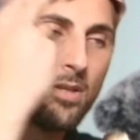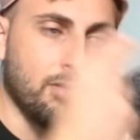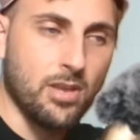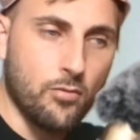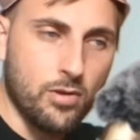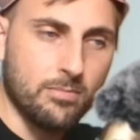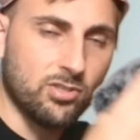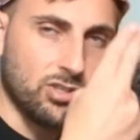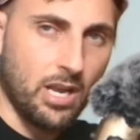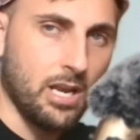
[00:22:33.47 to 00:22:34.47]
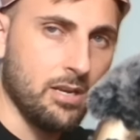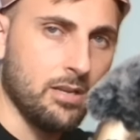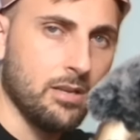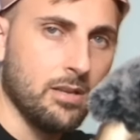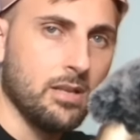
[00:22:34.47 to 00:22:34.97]
Ethereum
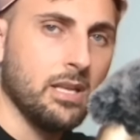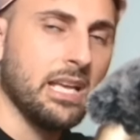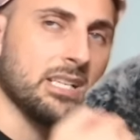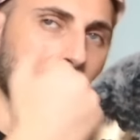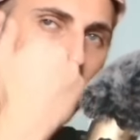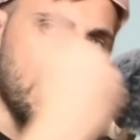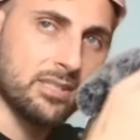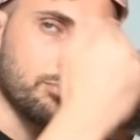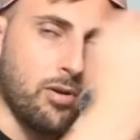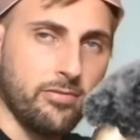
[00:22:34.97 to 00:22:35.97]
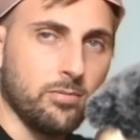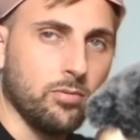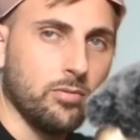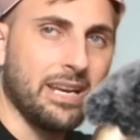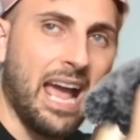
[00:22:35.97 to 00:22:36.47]
chain is net
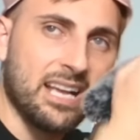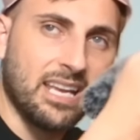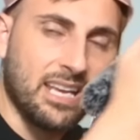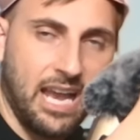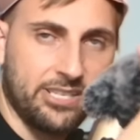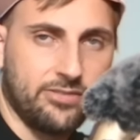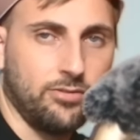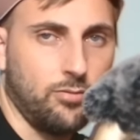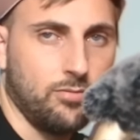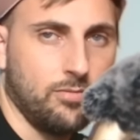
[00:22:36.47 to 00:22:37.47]
profitable. It has a cash flow.